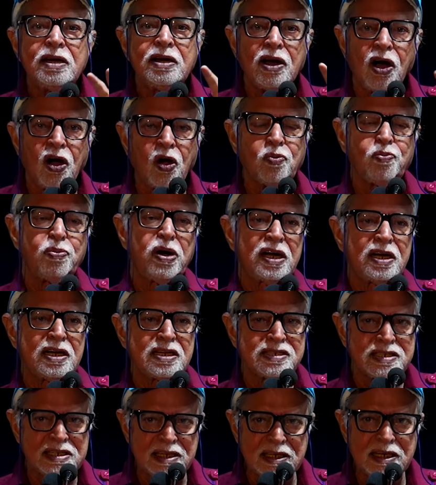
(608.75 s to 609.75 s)
Now
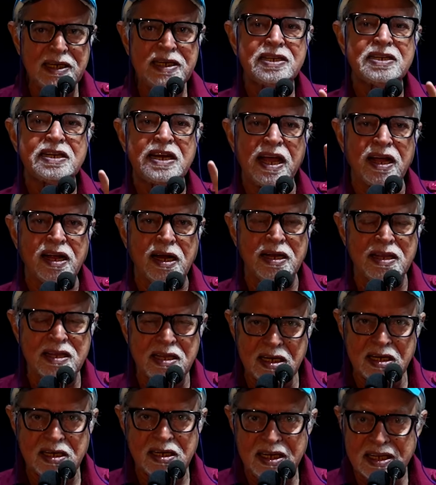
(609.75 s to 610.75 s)
Bhagat Singh is
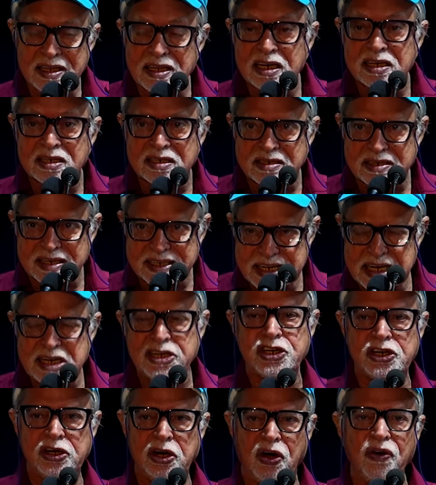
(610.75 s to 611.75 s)
taken in the
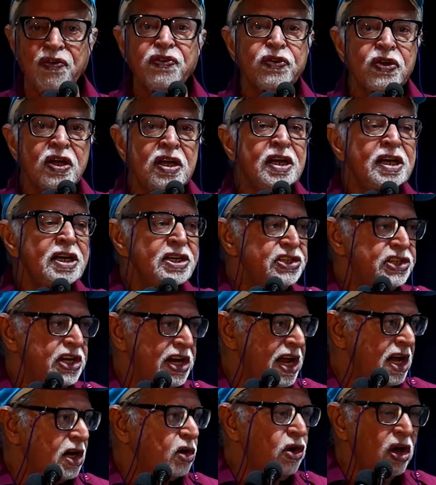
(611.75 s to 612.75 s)
tradition of
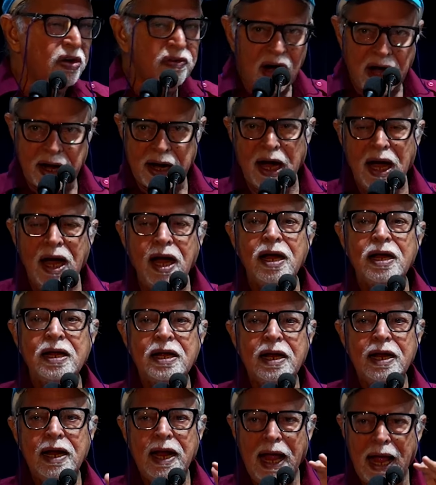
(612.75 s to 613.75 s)
Che Guevara,
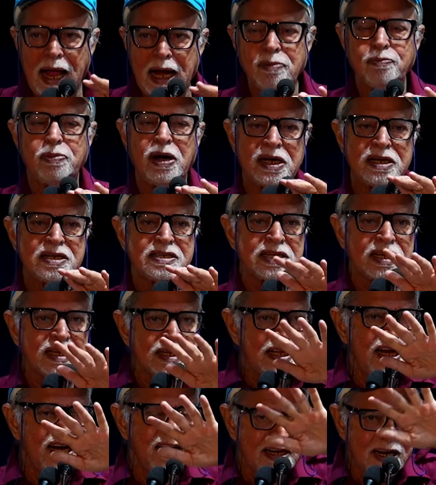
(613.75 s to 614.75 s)
and Bhagat
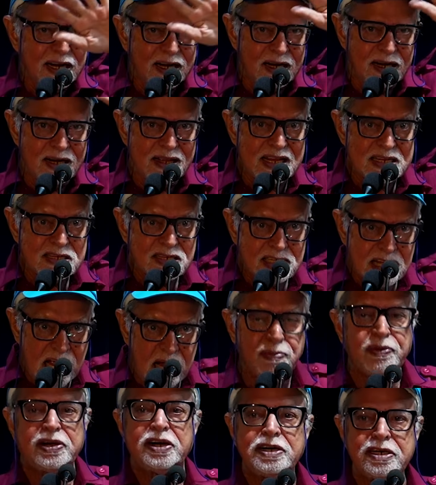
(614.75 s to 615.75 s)
Singh they are taken in the
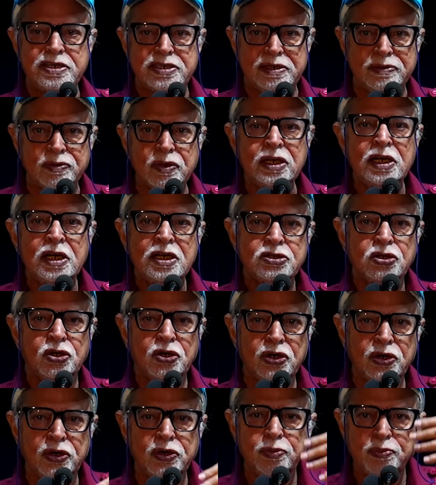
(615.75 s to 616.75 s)
same tradition.
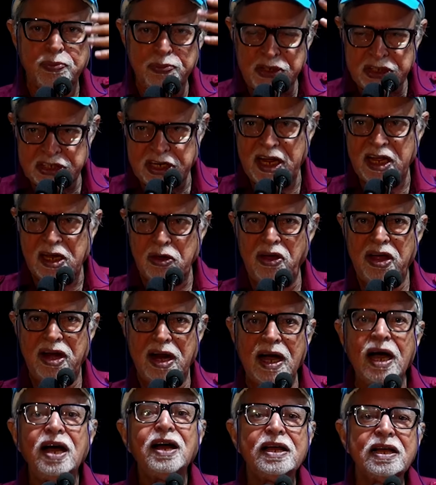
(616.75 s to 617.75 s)
So Che
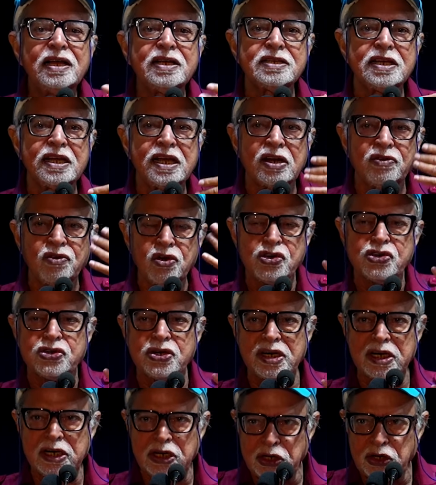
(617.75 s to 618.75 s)
Guevara is a
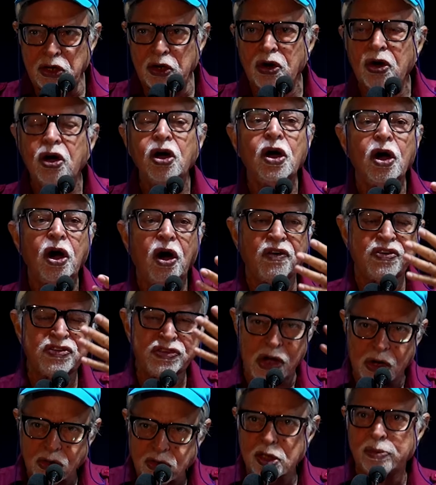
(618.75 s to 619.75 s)
revolutionary hero of
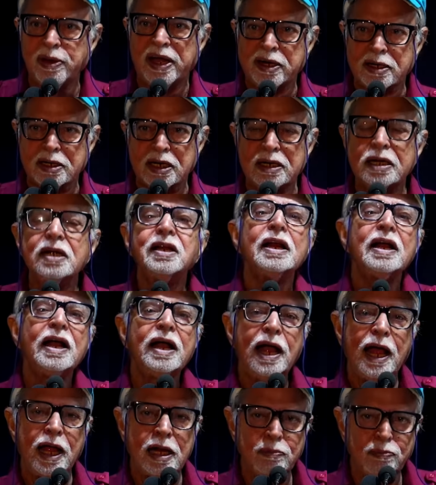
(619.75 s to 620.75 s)
South America,
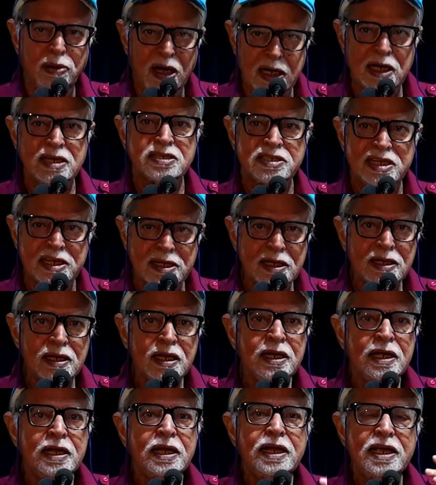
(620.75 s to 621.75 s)
and Bhagat Singh
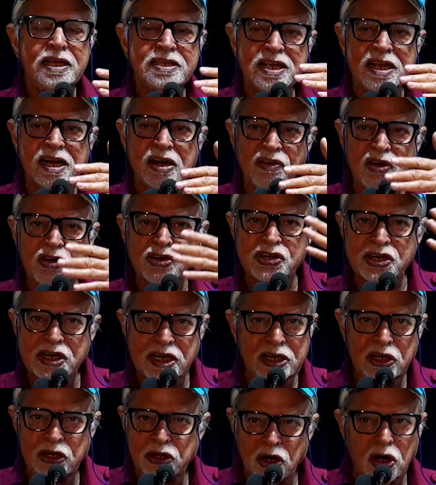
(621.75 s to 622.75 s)
is a
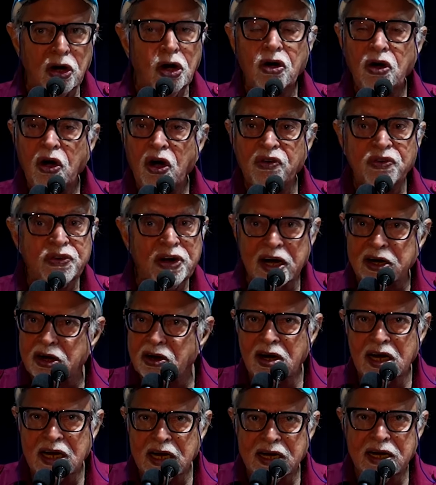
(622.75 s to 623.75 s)
revolutionary hero of not
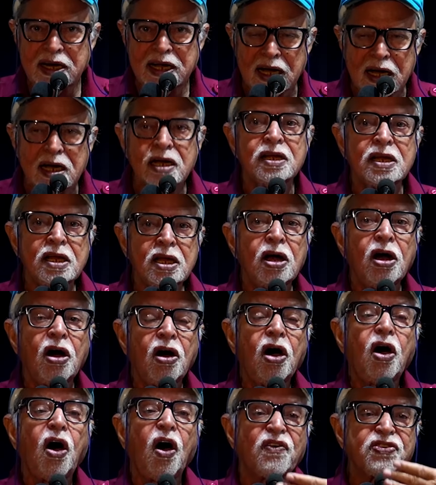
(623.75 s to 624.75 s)
only India,
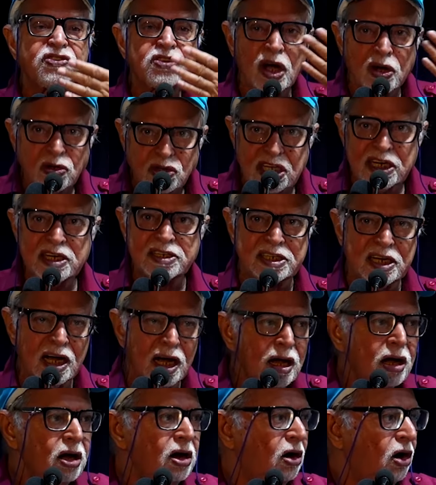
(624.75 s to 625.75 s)
of South
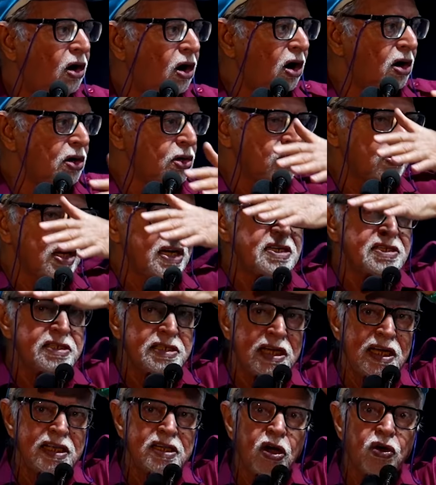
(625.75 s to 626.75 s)
Asia, or you can
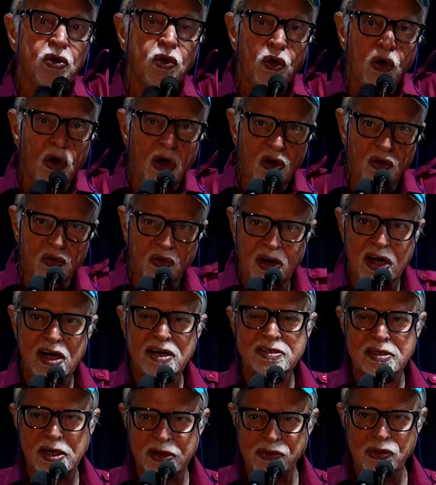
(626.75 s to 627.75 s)
say the whole
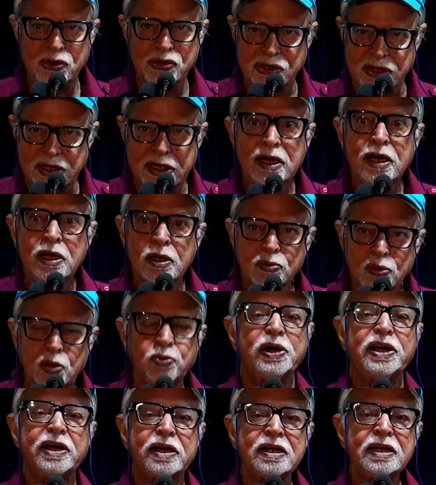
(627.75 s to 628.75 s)
world's revolutionary
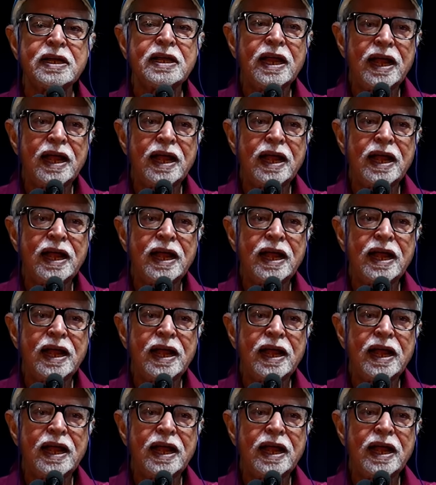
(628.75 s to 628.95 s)
movement.